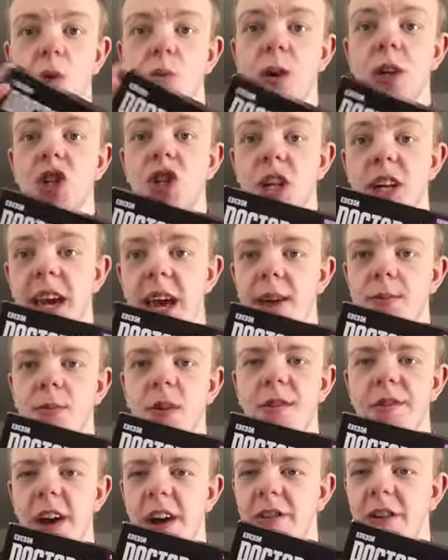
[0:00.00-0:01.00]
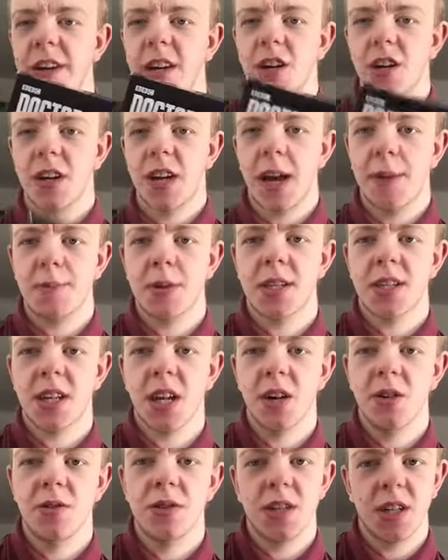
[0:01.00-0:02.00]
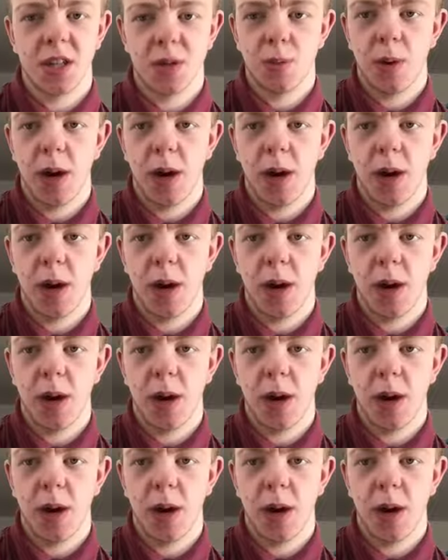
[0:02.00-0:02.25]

which again were very good episodes as